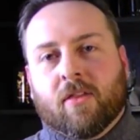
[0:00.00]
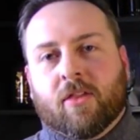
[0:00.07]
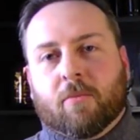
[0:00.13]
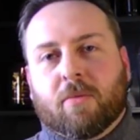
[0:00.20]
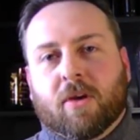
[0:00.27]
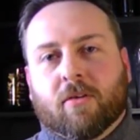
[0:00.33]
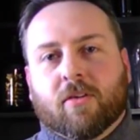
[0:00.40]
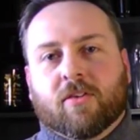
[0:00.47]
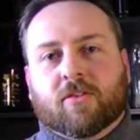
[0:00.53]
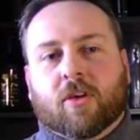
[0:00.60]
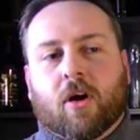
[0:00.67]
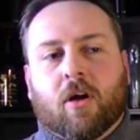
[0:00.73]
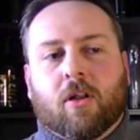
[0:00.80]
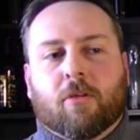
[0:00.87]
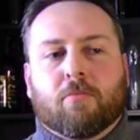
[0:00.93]
The beer is
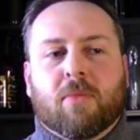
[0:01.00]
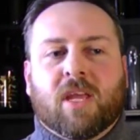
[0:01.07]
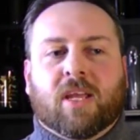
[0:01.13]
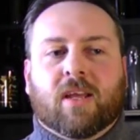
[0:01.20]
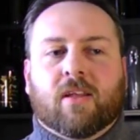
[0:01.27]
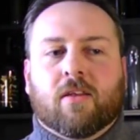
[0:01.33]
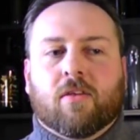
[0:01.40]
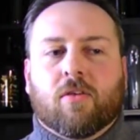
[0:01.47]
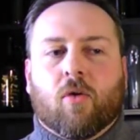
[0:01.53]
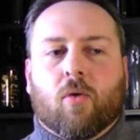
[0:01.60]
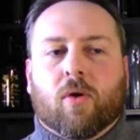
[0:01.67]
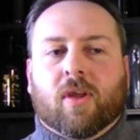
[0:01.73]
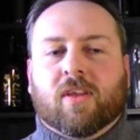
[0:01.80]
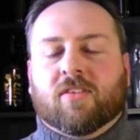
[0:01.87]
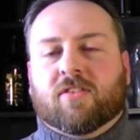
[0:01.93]
called Makin'
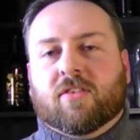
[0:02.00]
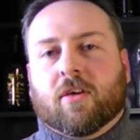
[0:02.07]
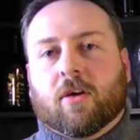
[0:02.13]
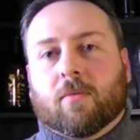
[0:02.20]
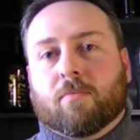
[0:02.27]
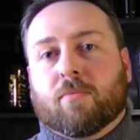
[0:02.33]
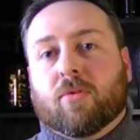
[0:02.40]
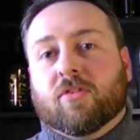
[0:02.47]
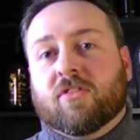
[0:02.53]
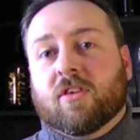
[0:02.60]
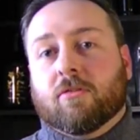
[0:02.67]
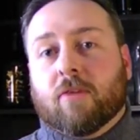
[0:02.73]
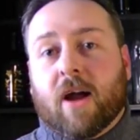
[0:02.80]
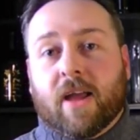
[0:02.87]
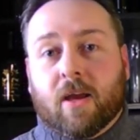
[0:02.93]
Noise, a
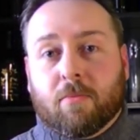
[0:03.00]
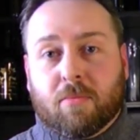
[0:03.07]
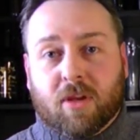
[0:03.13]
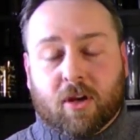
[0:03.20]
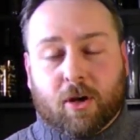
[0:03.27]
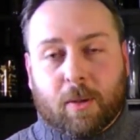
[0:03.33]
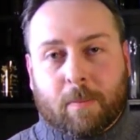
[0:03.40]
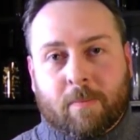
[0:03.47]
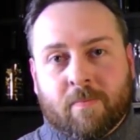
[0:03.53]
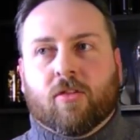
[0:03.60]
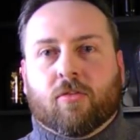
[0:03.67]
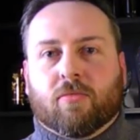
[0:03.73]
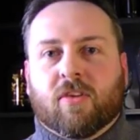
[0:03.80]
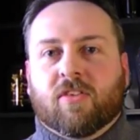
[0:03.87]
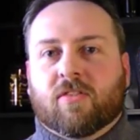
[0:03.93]
Pussyriot beer.
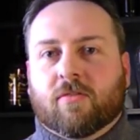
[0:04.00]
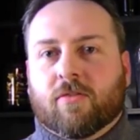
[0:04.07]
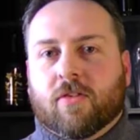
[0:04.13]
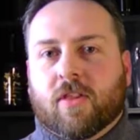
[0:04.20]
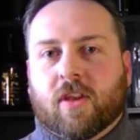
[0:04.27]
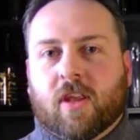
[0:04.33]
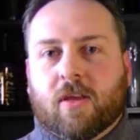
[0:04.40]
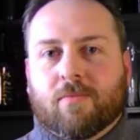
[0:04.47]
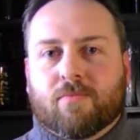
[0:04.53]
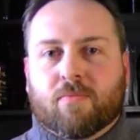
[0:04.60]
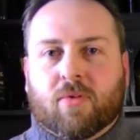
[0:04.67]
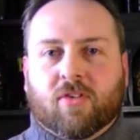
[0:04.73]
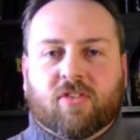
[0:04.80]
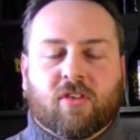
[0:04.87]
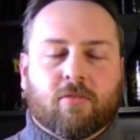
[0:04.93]
The reason for the name
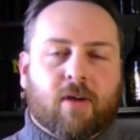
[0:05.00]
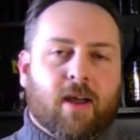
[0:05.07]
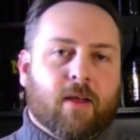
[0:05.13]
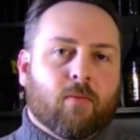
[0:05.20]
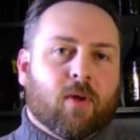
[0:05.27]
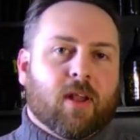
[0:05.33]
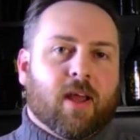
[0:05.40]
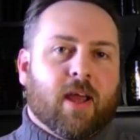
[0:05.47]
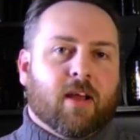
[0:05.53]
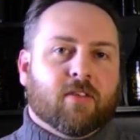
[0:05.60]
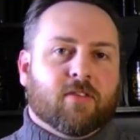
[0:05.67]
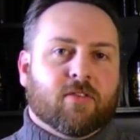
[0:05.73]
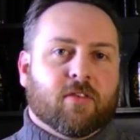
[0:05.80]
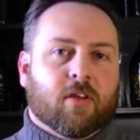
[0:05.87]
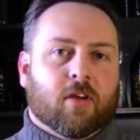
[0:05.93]
Pussyriot, well, it
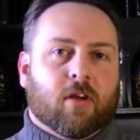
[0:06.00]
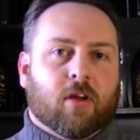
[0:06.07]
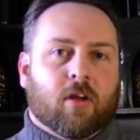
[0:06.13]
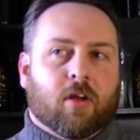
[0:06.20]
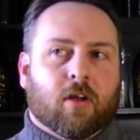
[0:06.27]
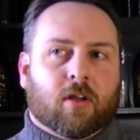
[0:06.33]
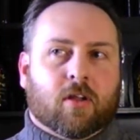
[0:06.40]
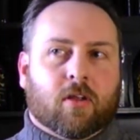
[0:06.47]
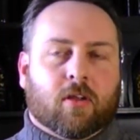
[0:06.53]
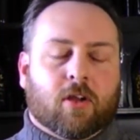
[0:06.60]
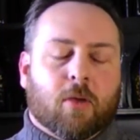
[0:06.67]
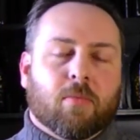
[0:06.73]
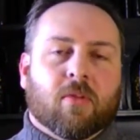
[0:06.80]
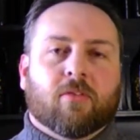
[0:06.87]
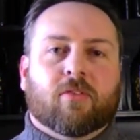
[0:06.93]
has a
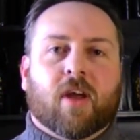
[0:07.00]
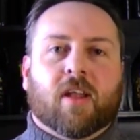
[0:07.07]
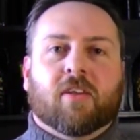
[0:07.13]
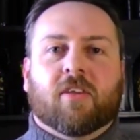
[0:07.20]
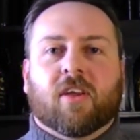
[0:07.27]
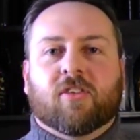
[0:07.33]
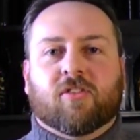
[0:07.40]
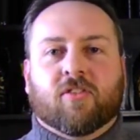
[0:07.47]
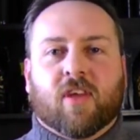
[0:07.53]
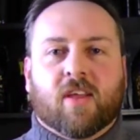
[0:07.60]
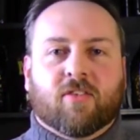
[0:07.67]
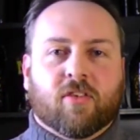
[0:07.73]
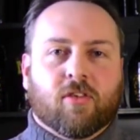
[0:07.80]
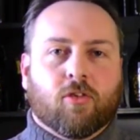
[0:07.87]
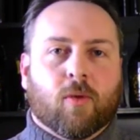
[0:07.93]
couple of connotations. It
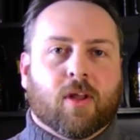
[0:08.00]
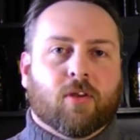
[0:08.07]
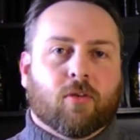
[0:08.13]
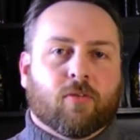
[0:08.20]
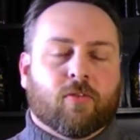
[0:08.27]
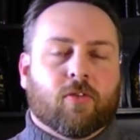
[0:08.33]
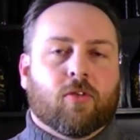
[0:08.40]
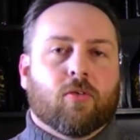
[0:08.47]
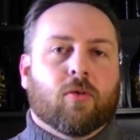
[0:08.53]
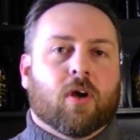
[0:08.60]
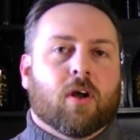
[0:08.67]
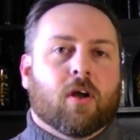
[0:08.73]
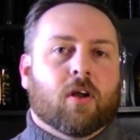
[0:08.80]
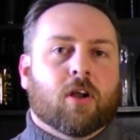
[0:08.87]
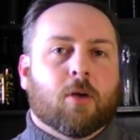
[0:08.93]
has innuendo to
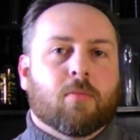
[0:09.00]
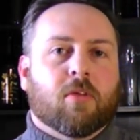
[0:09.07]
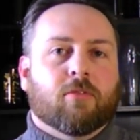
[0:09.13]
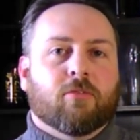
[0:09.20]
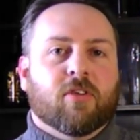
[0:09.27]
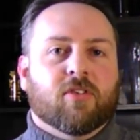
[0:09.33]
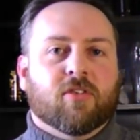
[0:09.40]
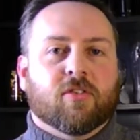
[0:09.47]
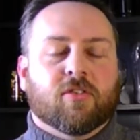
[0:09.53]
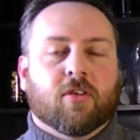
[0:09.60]
a couple of reasons.